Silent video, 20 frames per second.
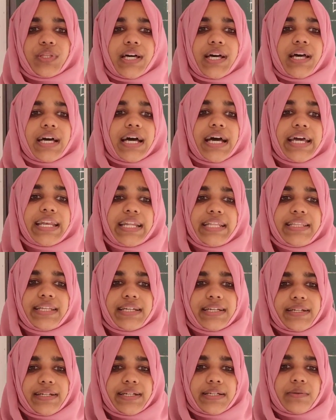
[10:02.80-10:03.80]
to the
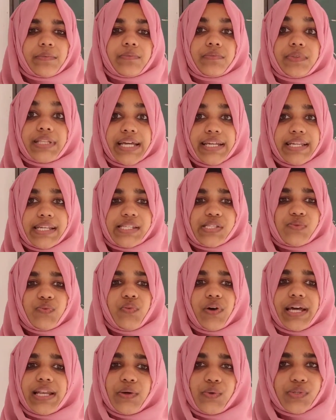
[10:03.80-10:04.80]
another term, that is
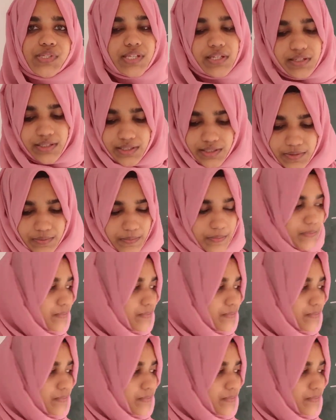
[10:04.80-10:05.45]
velocity.